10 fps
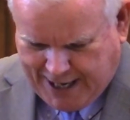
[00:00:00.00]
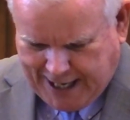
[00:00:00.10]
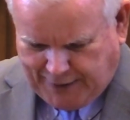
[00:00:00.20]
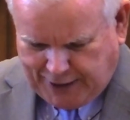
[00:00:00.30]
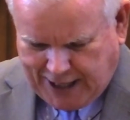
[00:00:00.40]

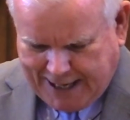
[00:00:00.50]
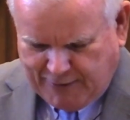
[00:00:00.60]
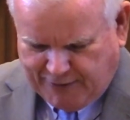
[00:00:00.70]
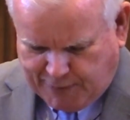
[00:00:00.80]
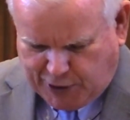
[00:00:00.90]
At the time
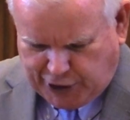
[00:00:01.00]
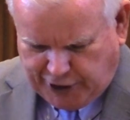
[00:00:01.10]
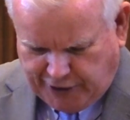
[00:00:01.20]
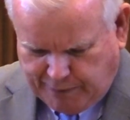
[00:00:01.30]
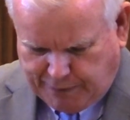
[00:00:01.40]
of her
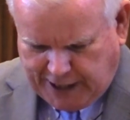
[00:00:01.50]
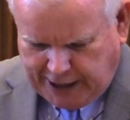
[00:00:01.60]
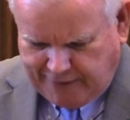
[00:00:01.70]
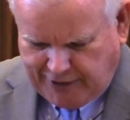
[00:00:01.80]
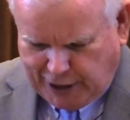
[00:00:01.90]
birth,
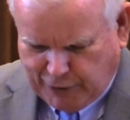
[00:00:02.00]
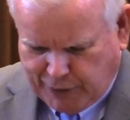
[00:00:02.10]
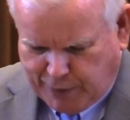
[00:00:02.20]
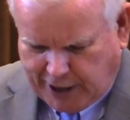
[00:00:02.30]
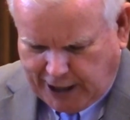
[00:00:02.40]
Bunkerville
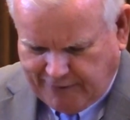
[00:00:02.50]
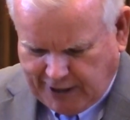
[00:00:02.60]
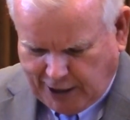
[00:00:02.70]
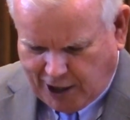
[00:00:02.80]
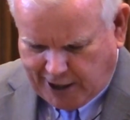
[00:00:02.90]
was part of
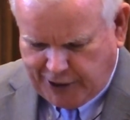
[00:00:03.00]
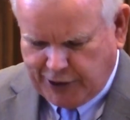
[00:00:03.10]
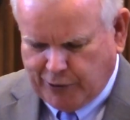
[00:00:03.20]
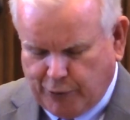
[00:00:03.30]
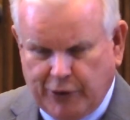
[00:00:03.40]
a
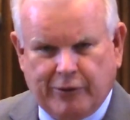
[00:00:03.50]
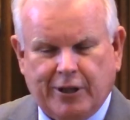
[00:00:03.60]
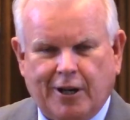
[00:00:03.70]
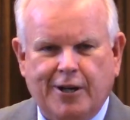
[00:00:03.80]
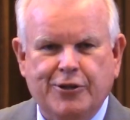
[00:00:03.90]

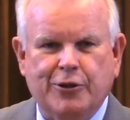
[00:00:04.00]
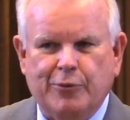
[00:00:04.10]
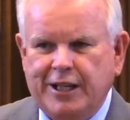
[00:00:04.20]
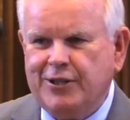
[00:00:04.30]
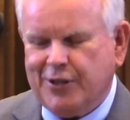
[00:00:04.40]
larger
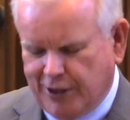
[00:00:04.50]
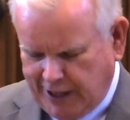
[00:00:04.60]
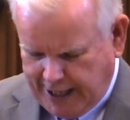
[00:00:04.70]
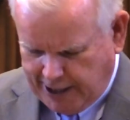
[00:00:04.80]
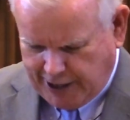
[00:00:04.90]

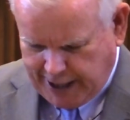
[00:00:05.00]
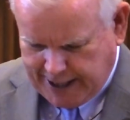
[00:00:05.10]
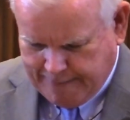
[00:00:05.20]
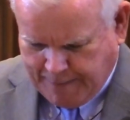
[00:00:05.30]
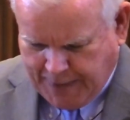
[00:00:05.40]
regional
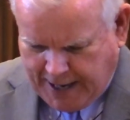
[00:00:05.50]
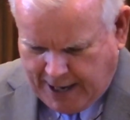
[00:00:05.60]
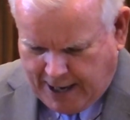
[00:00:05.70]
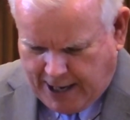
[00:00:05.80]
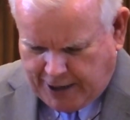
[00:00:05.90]
area
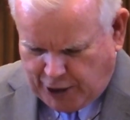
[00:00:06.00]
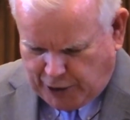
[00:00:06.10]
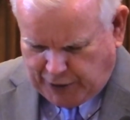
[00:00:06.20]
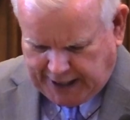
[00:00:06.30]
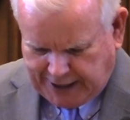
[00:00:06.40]

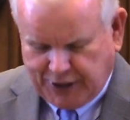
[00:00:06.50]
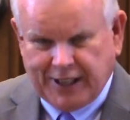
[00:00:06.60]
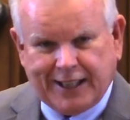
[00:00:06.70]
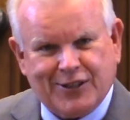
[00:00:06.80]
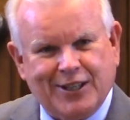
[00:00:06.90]
known as
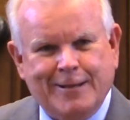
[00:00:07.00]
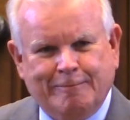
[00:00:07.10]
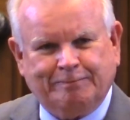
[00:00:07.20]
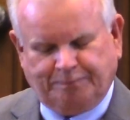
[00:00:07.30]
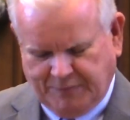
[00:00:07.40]
Dixie,
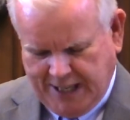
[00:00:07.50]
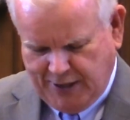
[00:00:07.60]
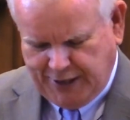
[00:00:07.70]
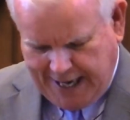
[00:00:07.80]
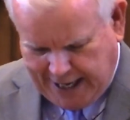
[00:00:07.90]
and
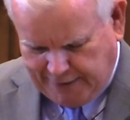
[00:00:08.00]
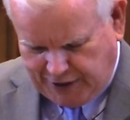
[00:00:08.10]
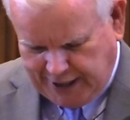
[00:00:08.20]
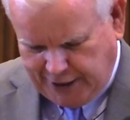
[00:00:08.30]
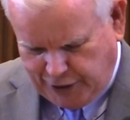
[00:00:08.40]
the town of
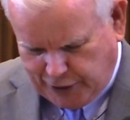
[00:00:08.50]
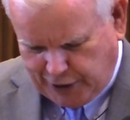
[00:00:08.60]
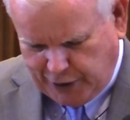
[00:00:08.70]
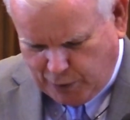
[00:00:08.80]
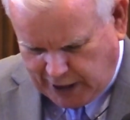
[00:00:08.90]
St.
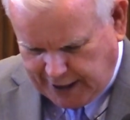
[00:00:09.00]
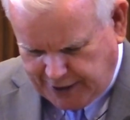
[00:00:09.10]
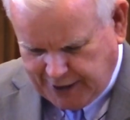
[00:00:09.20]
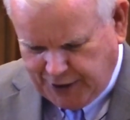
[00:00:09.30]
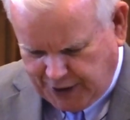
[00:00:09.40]
George
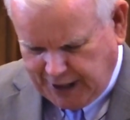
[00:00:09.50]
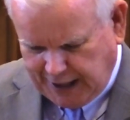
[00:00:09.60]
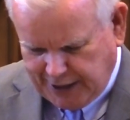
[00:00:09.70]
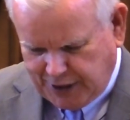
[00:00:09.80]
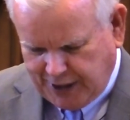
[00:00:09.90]
was and
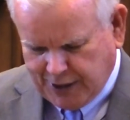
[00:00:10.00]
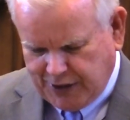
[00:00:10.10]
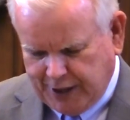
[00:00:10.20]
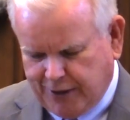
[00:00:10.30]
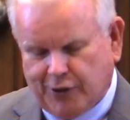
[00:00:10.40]
still is
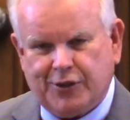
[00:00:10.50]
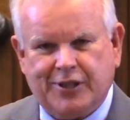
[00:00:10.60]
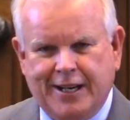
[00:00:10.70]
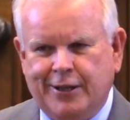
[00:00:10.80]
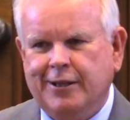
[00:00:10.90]
considered the
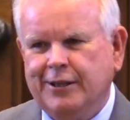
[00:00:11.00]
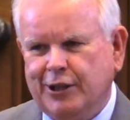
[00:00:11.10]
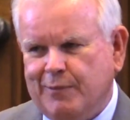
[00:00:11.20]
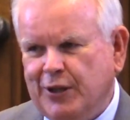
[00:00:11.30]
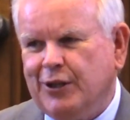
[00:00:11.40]
center
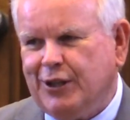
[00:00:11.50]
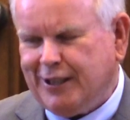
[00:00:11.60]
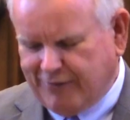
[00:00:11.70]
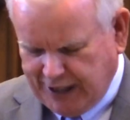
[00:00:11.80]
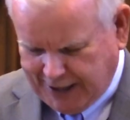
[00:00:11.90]
community
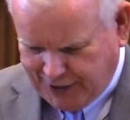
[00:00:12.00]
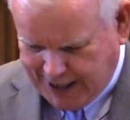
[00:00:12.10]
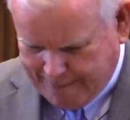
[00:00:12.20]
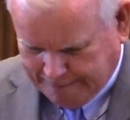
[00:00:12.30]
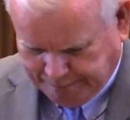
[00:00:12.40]
of Dixie.